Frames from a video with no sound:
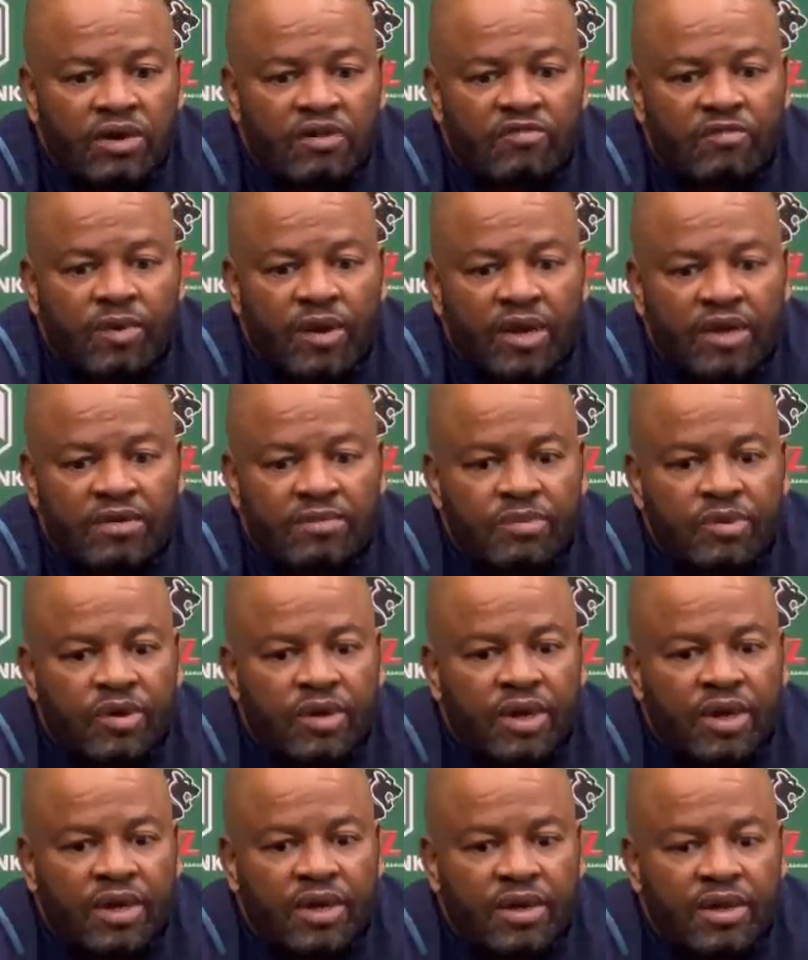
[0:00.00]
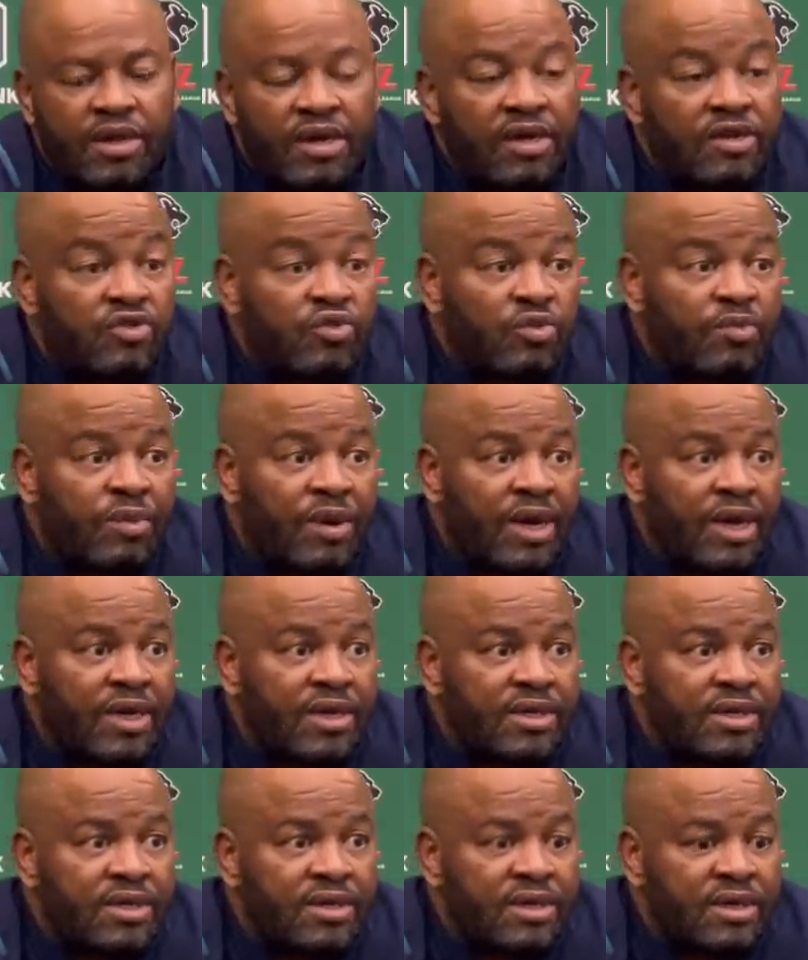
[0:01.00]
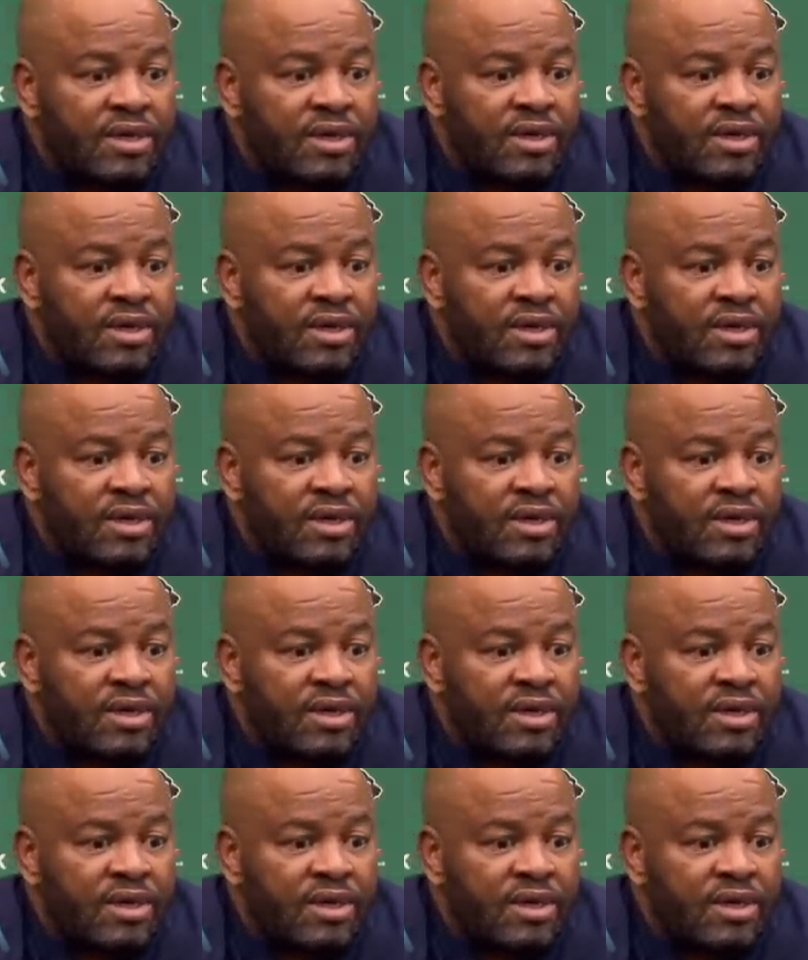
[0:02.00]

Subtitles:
have played more than 32 players